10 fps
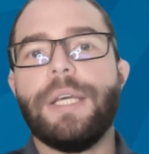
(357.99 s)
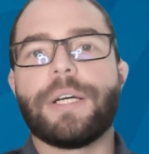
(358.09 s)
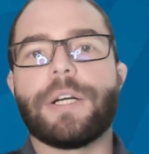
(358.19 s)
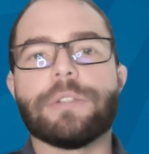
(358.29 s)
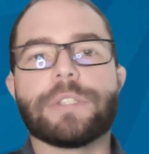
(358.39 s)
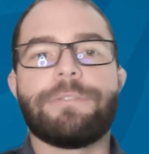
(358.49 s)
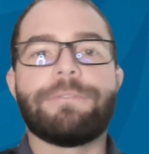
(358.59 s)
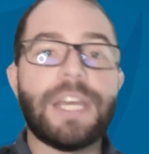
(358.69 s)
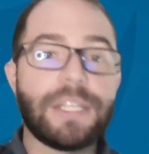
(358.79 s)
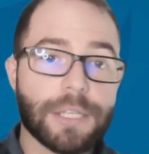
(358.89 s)
There's
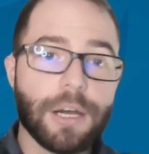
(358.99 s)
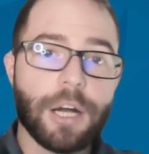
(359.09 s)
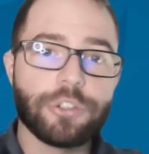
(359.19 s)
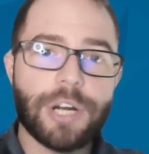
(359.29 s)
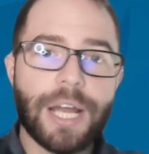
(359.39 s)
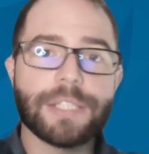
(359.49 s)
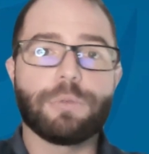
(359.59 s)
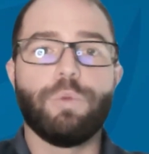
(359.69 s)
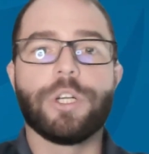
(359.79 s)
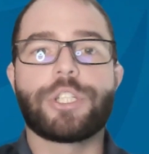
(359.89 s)
phase
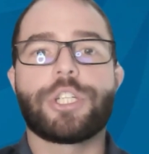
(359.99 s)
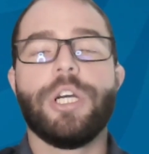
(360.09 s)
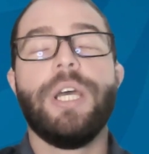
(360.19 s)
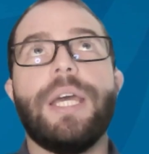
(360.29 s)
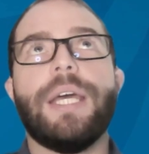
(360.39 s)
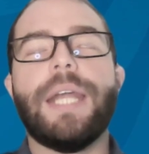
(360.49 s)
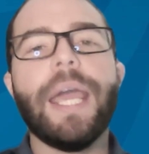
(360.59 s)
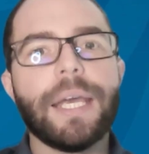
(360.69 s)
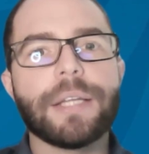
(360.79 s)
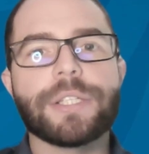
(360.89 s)
contrast, which
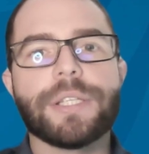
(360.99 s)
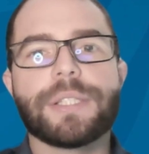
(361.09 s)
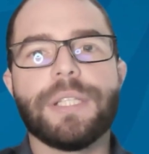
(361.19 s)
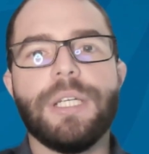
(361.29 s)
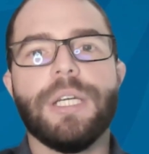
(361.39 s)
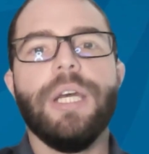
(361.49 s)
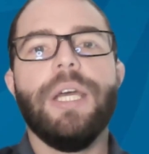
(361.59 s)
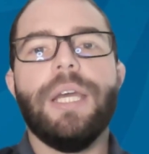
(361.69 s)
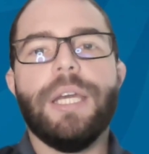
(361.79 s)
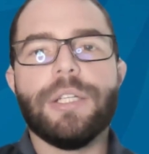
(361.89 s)
enhances the
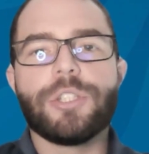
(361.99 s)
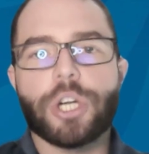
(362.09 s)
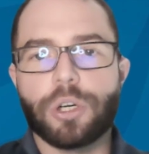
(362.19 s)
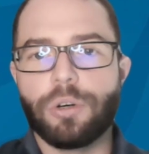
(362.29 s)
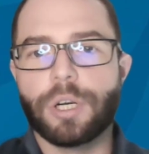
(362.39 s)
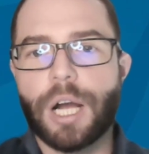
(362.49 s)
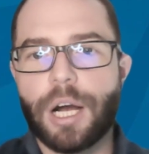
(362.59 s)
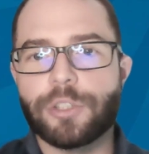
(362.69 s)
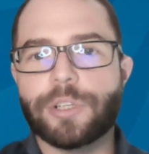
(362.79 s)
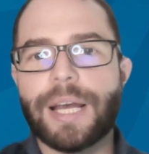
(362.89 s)
internal
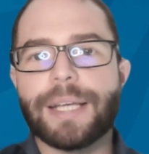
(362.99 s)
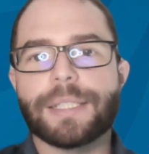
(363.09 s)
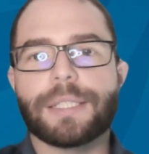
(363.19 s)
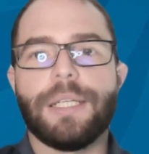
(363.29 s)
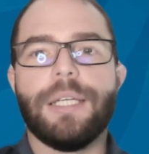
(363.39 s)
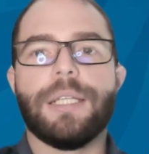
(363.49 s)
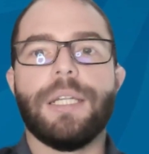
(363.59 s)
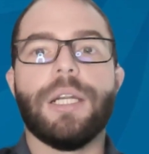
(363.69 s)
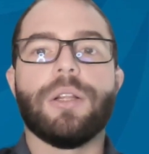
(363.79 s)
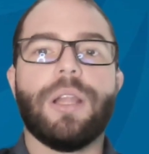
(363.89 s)
contrast
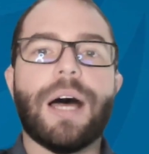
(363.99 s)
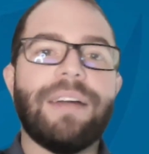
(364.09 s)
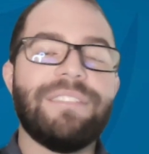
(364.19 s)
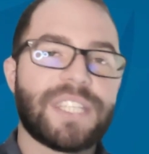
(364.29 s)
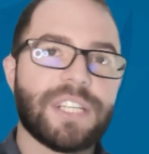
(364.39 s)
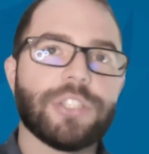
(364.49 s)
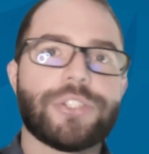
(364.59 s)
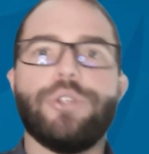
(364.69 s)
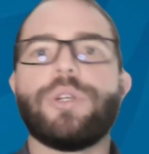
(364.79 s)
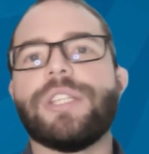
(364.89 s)
in live cells
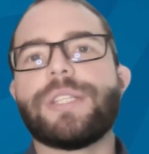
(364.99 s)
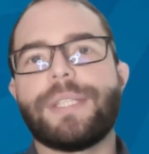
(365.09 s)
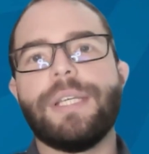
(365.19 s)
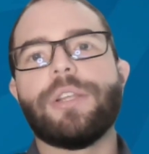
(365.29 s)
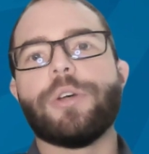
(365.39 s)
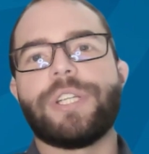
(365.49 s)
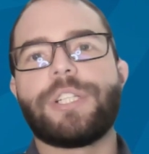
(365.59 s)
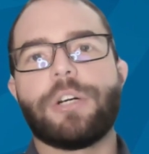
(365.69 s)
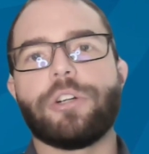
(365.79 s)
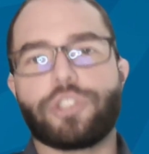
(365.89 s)
so you can see those
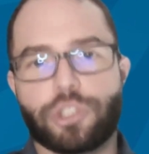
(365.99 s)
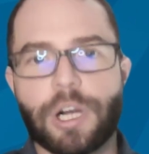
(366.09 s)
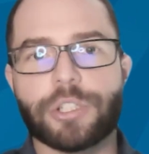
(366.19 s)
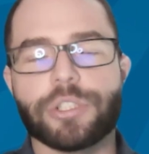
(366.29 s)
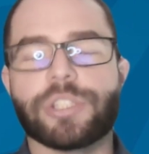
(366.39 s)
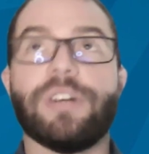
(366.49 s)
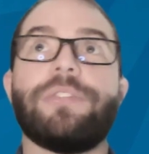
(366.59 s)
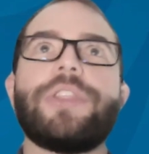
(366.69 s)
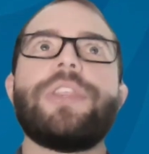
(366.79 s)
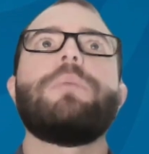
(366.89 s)
interior structures. So if
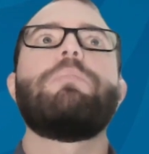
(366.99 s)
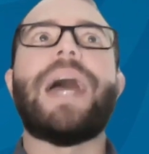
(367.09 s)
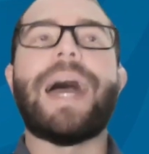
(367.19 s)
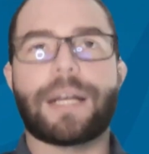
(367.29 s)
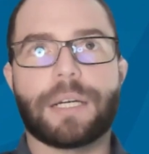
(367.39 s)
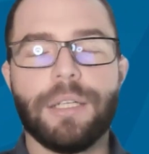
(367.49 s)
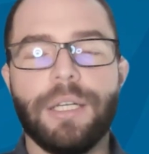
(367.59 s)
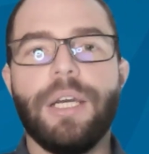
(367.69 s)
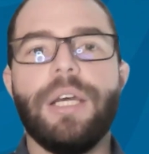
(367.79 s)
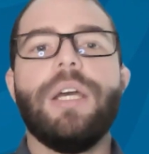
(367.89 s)
we think back
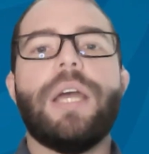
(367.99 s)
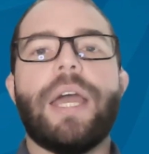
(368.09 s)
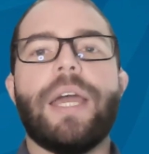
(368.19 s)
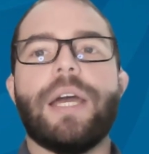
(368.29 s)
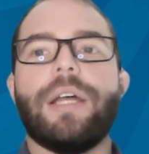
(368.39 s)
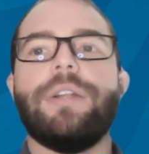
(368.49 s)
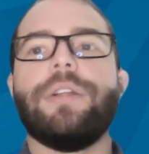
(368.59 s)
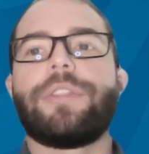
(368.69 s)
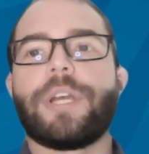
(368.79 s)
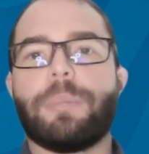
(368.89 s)

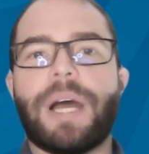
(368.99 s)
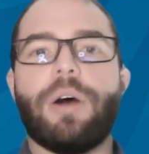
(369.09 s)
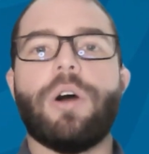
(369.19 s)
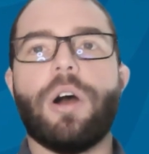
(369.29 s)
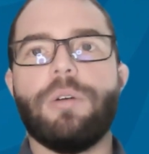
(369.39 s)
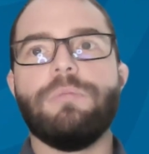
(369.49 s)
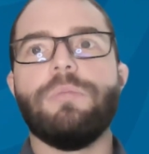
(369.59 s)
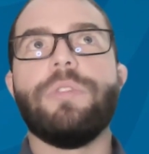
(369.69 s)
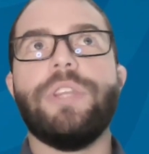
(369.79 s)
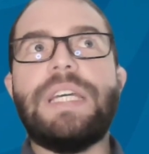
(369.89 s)
and think about
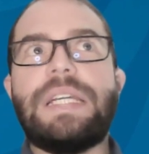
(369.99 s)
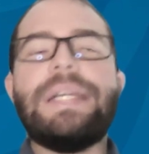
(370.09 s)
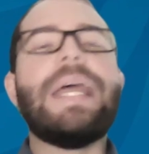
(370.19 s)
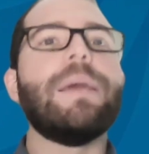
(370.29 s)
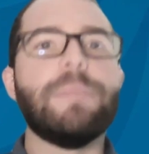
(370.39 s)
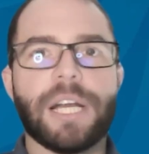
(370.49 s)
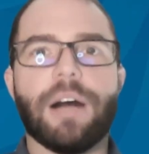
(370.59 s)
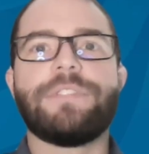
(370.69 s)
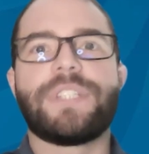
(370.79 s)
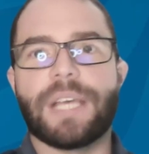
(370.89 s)
the naming
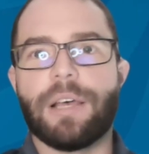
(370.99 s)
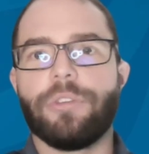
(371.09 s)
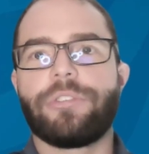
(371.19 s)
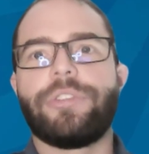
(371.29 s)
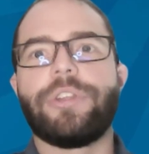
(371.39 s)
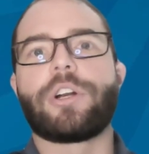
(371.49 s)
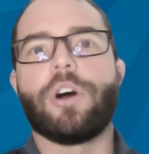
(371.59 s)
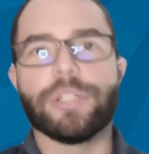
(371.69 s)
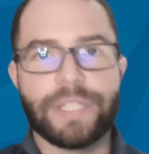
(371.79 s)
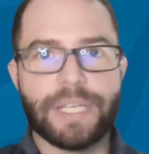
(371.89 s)
of cells. They're
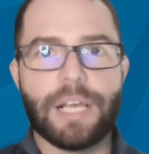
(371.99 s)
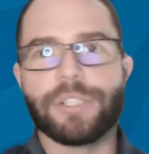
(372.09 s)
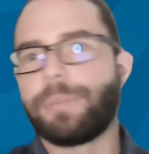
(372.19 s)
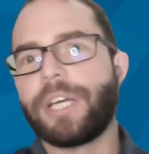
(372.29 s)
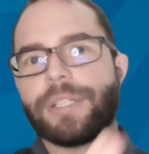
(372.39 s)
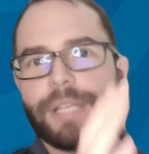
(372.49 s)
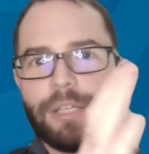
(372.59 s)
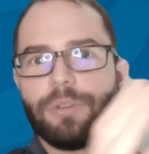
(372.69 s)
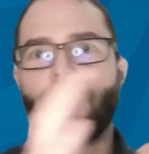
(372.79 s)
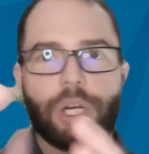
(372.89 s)
called cells because they
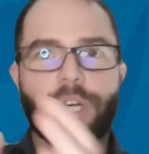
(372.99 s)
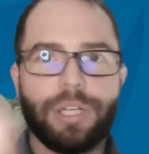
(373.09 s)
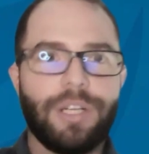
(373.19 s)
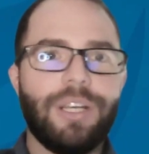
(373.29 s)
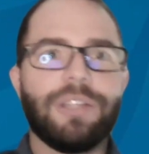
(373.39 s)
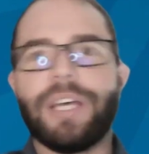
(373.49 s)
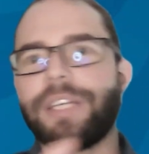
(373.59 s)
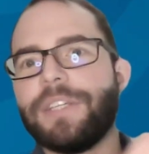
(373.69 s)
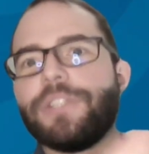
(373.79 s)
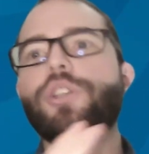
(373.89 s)
look
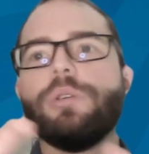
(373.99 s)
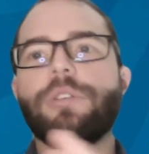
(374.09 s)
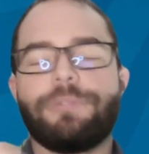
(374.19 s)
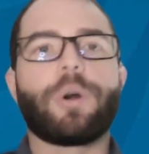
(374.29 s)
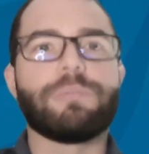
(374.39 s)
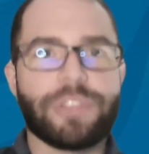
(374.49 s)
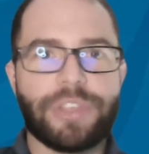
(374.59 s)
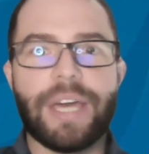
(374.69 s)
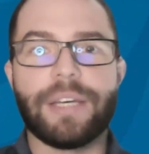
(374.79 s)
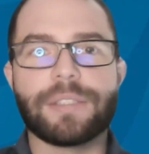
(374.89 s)
like these uniform
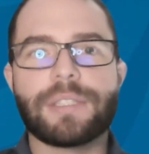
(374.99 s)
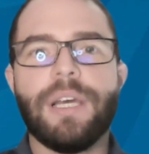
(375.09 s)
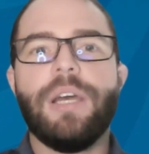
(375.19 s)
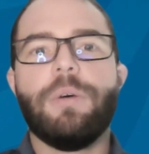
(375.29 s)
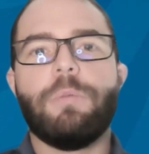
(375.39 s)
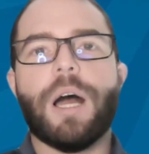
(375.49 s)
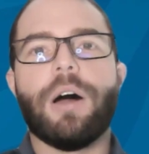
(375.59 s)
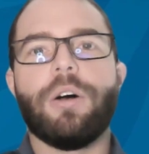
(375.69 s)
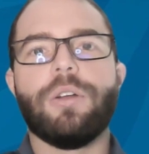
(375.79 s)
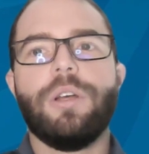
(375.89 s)
things.
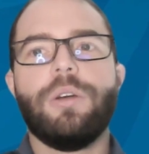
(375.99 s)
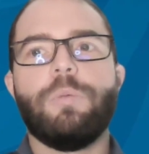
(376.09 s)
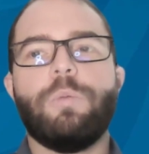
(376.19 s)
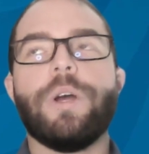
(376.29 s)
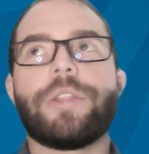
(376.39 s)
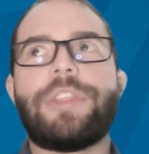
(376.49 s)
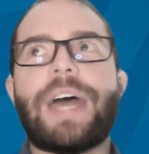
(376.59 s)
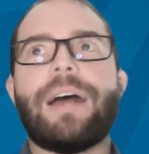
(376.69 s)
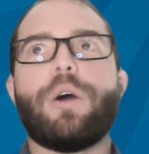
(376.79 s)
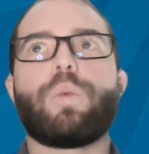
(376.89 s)
Well, with
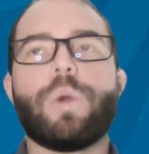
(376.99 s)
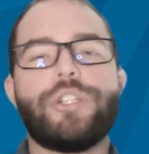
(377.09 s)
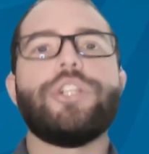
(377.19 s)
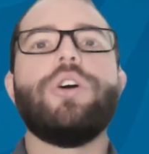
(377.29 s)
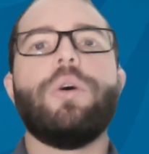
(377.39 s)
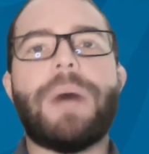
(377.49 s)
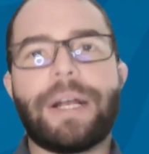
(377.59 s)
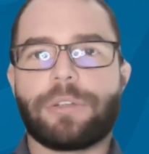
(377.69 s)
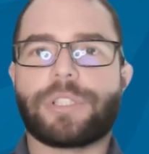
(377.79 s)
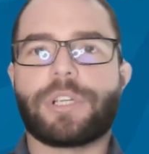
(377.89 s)
that original
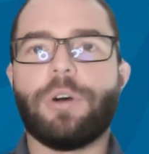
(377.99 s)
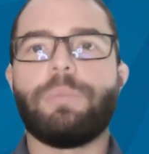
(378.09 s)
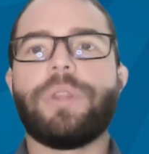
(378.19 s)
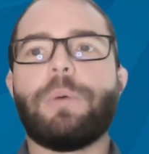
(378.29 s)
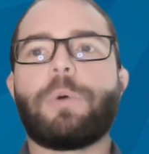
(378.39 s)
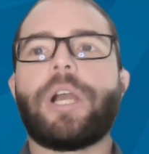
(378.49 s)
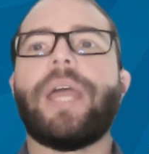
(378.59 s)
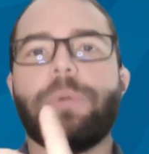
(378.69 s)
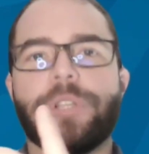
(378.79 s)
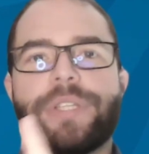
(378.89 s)
microscope, they weren't
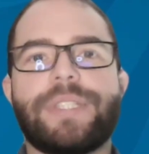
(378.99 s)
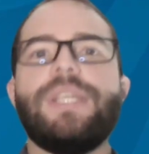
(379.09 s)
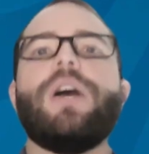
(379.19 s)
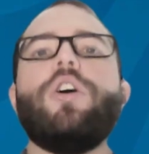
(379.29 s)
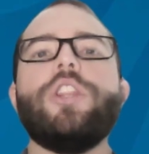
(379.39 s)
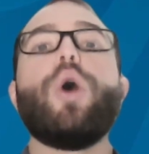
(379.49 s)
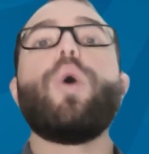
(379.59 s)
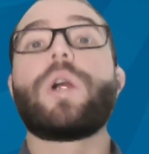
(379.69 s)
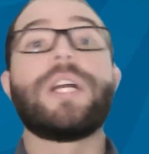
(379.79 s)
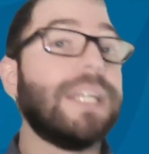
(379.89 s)
able to see all the
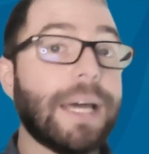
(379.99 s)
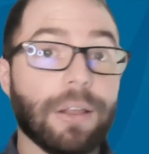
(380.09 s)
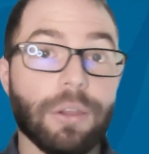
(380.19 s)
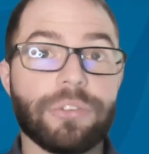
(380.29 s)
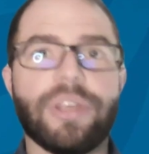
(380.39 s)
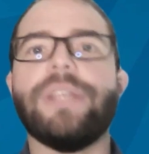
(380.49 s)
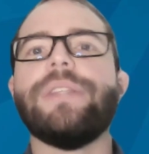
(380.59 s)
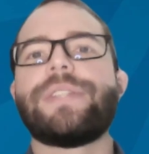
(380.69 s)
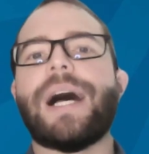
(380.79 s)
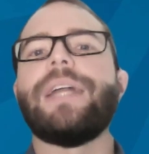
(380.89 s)
organelles
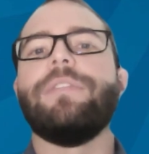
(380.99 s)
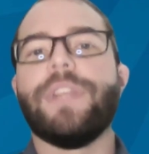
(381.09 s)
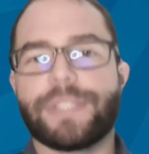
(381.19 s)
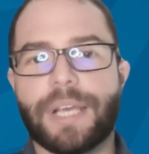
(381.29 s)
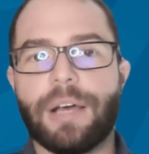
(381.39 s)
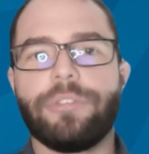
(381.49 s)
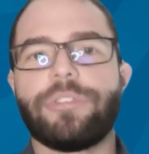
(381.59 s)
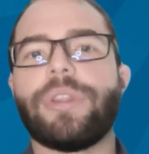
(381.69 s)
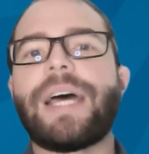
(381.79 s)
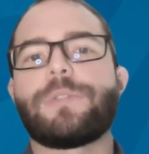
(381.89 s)
inside of the cell.
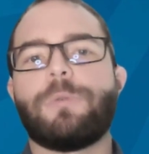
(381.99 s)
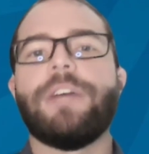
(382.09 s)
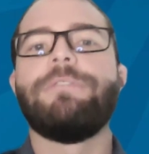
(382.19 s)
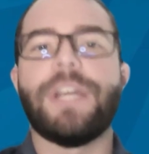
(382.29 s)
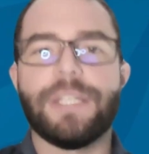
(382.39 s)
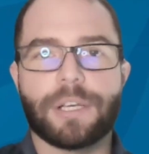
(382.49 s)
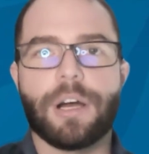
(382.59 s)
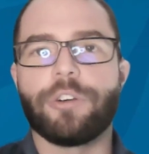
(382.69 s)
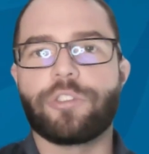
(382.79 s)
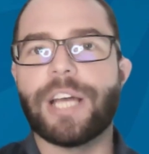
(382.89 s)
So that's why phase
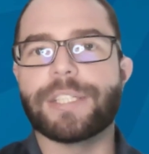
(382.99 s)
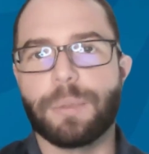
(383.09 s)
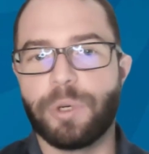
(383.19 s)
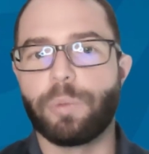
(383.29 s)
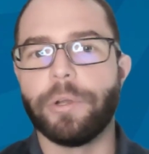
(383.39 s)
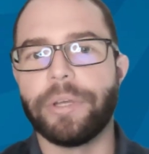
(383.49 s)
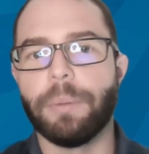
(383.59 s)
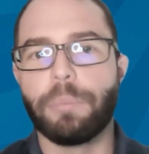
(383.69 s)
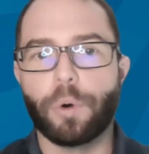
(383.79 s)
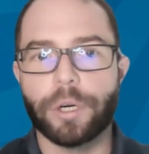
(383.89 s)
contrast can be really
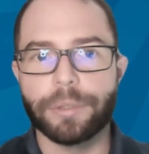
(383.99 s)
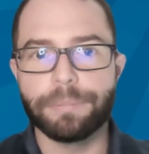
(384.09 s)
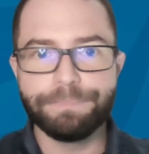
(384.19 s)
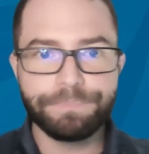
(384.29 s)
important.